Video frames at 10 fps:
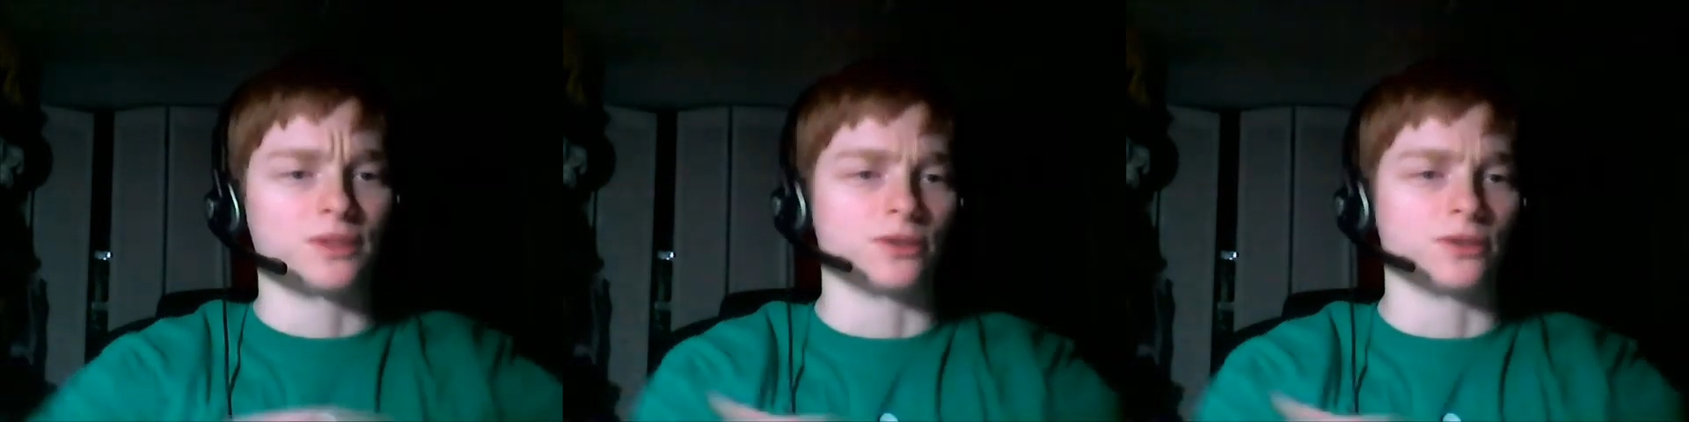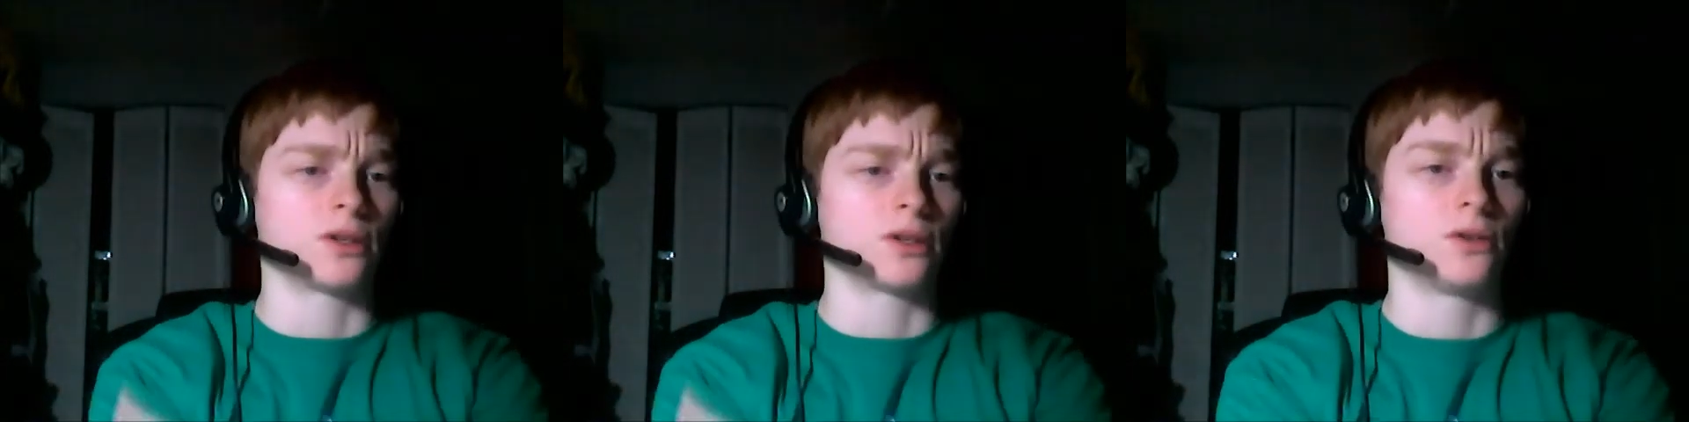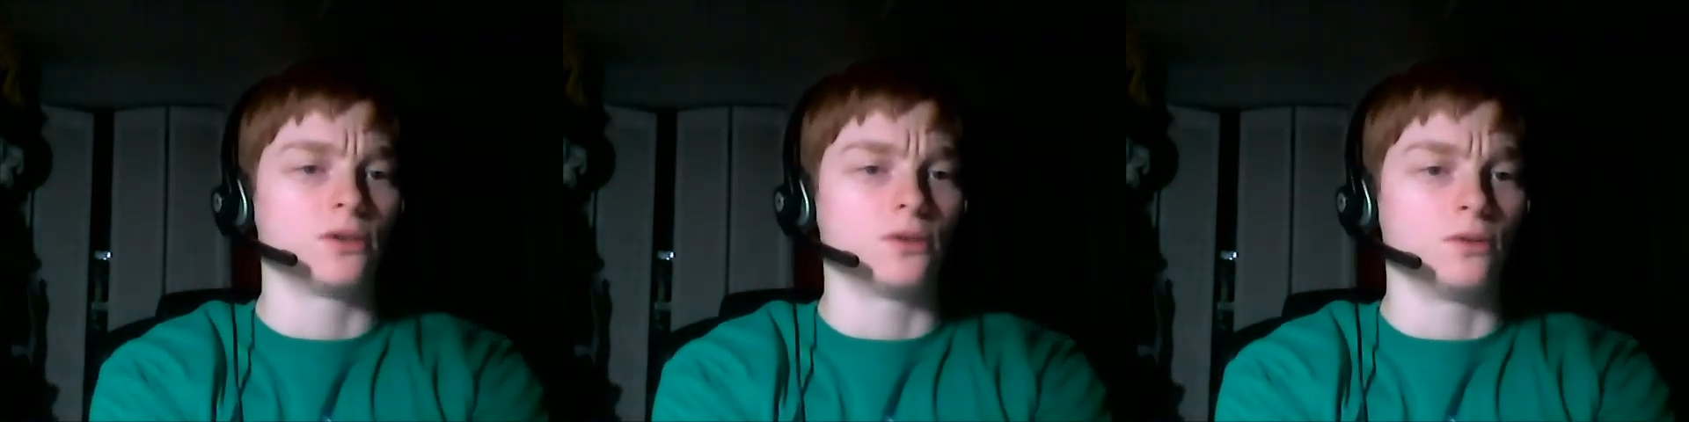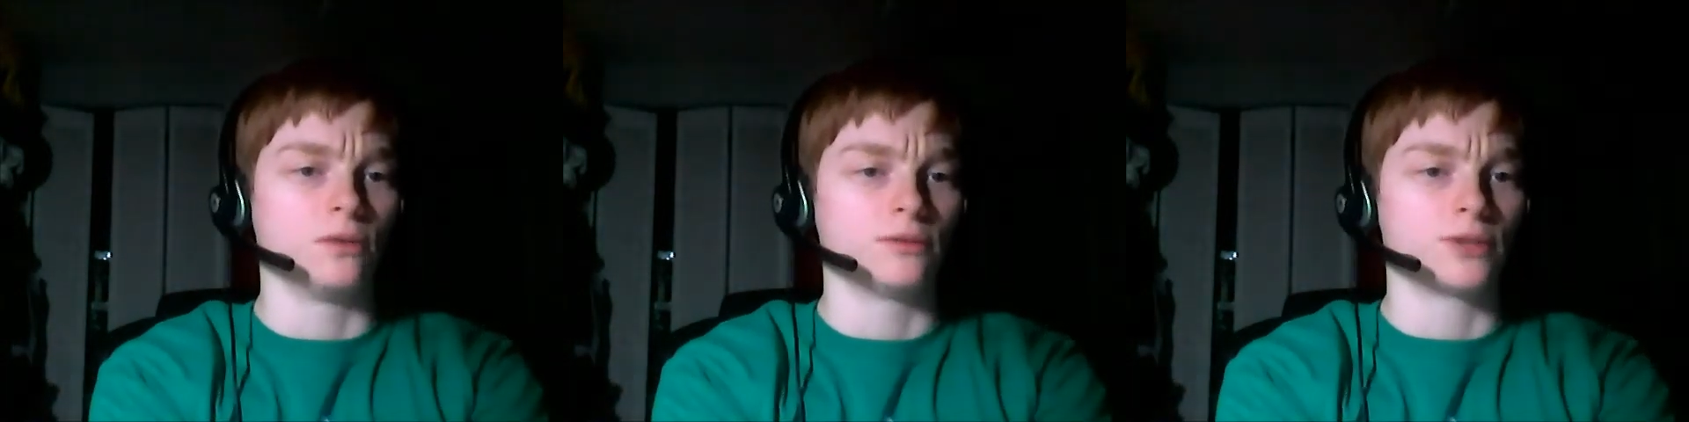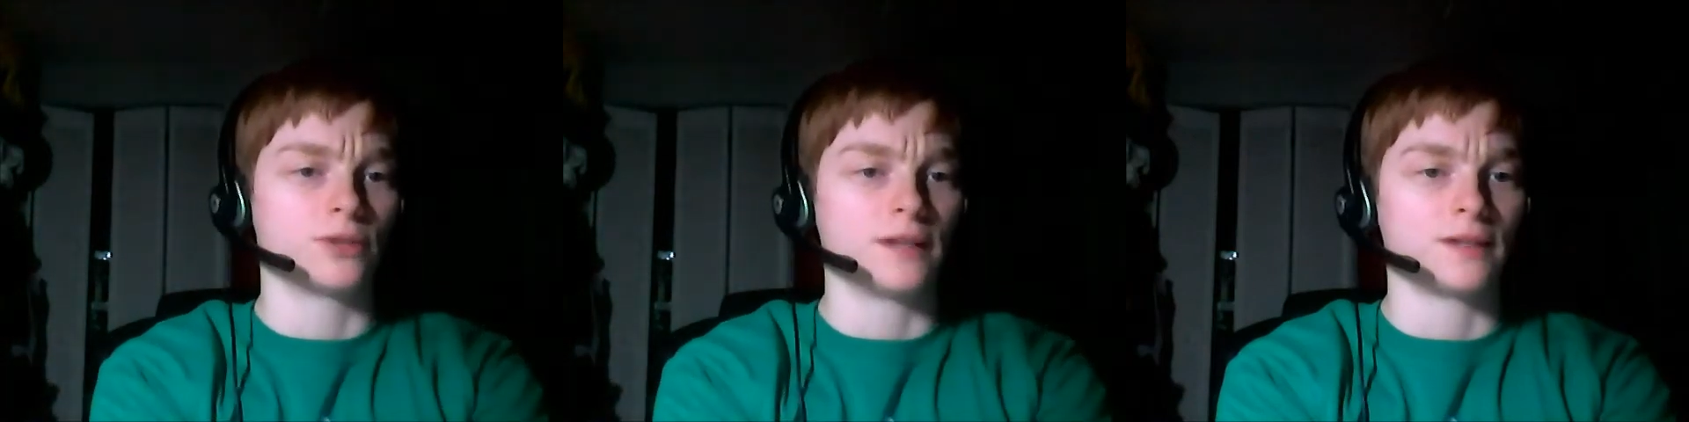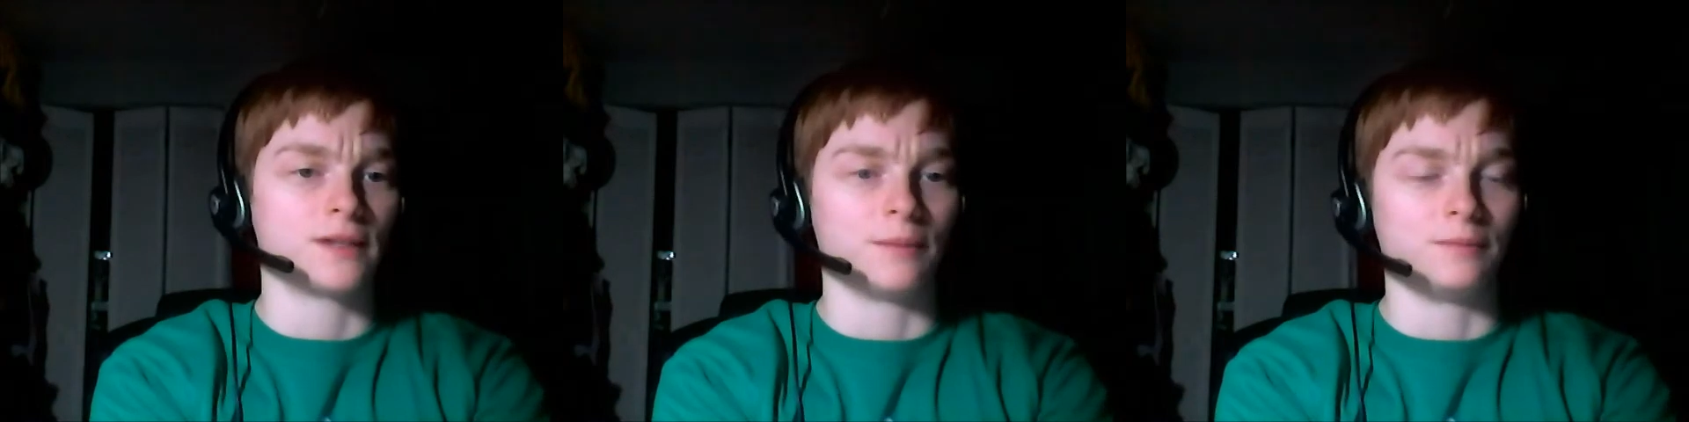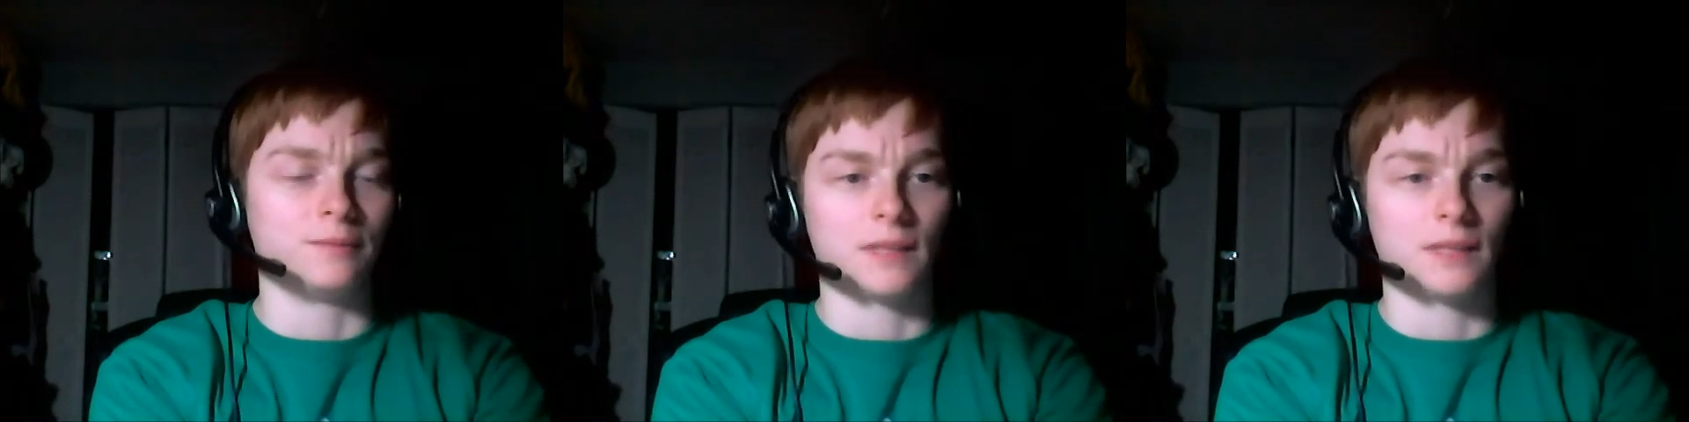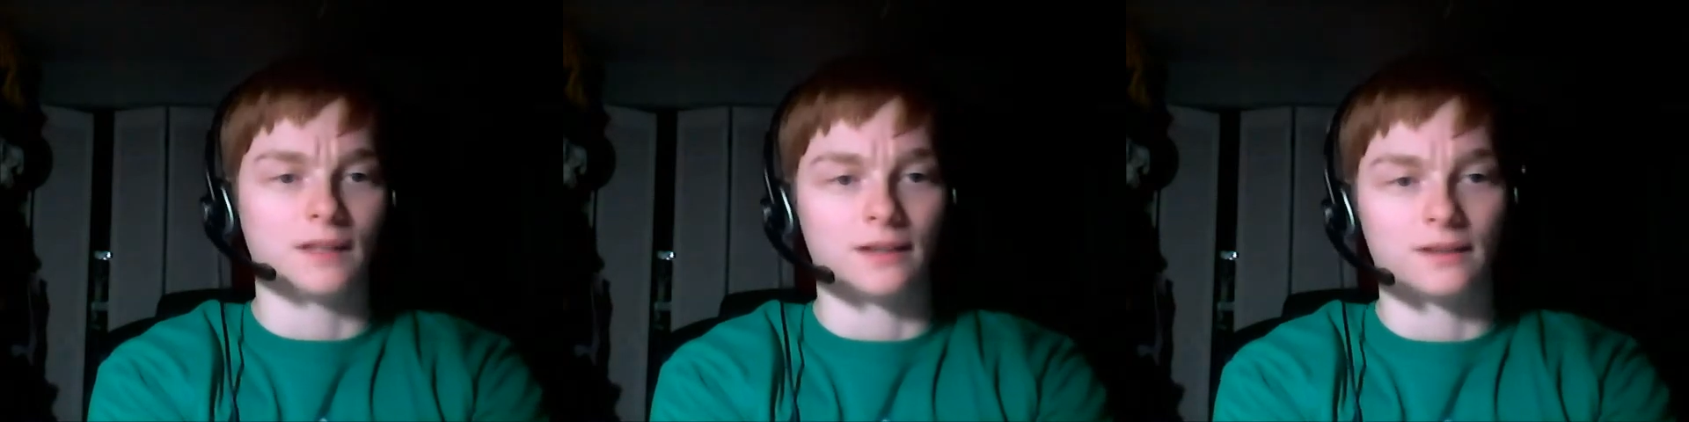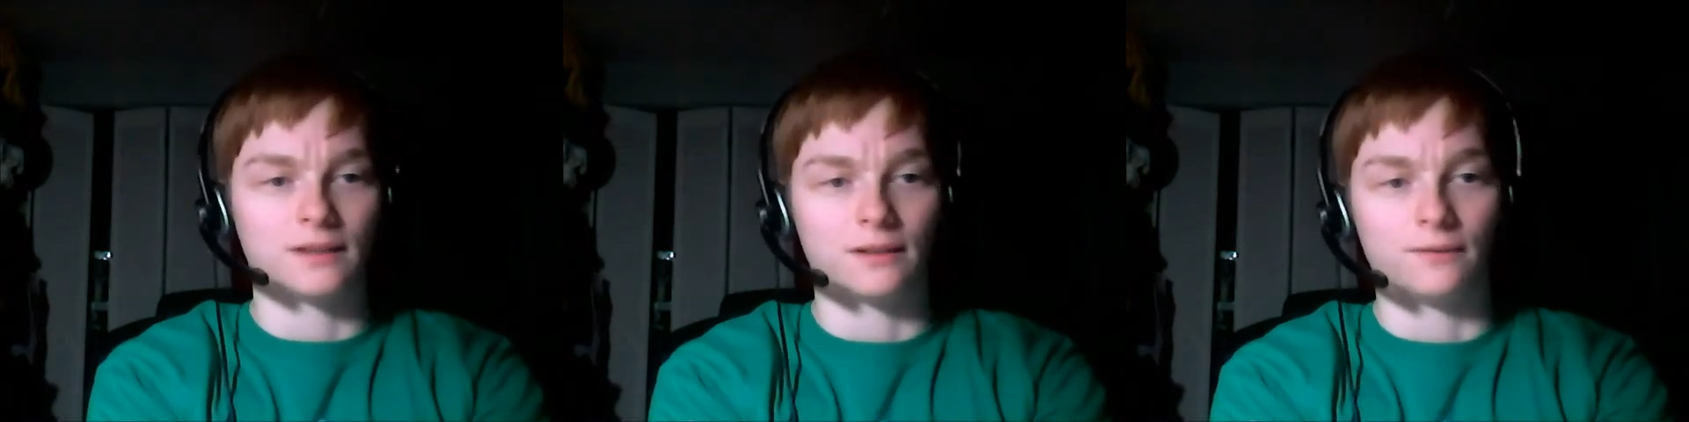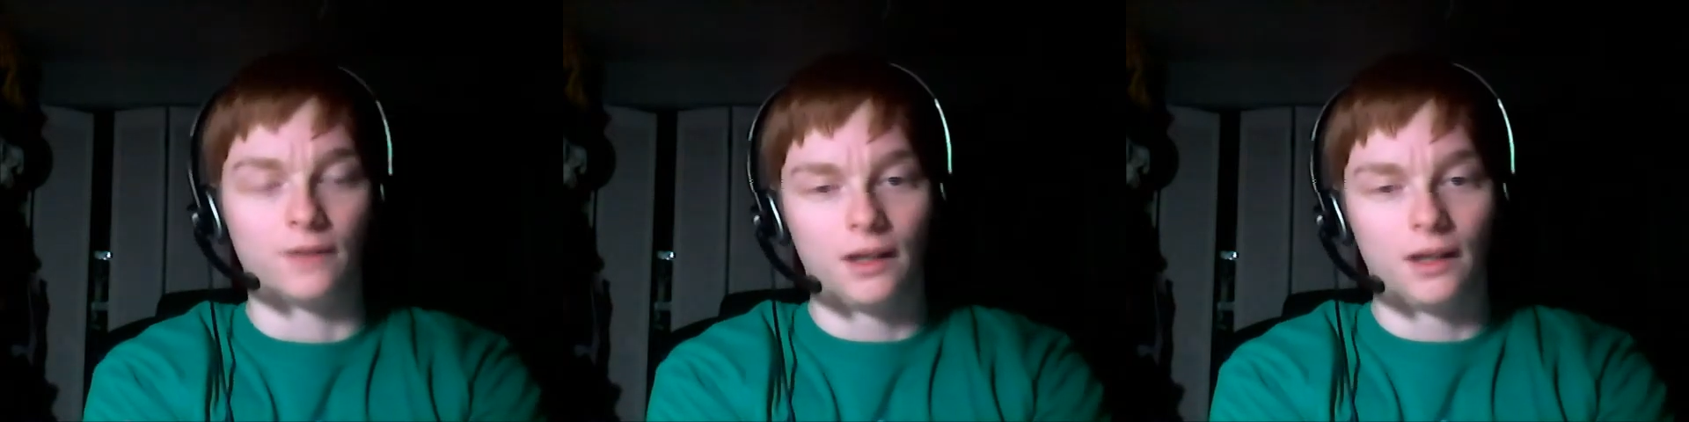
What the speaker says: they're so tricep intensive.